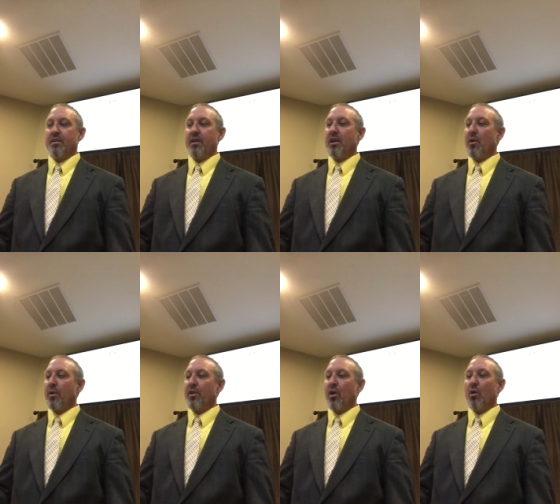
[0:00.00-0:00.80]
Do you know
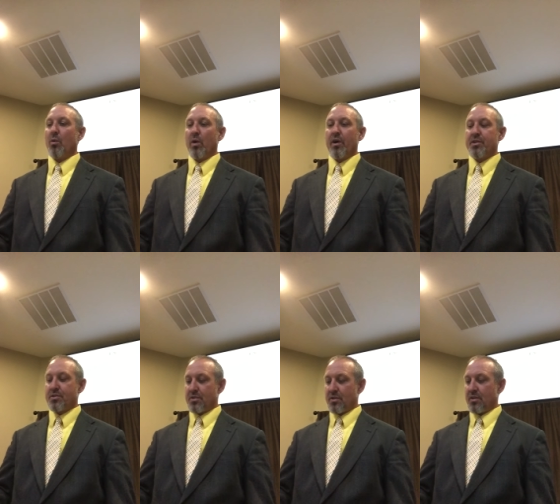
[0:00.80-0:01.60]
where Noah
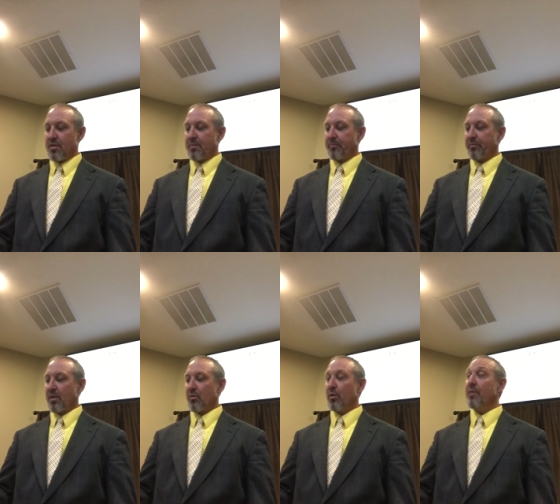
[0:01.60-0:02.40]
was,
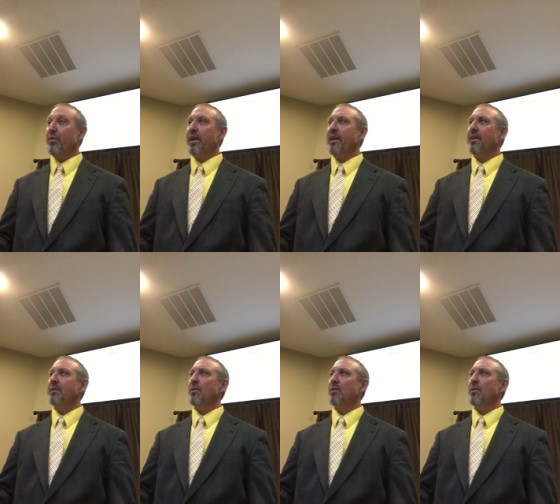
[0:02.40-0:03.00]
roughly?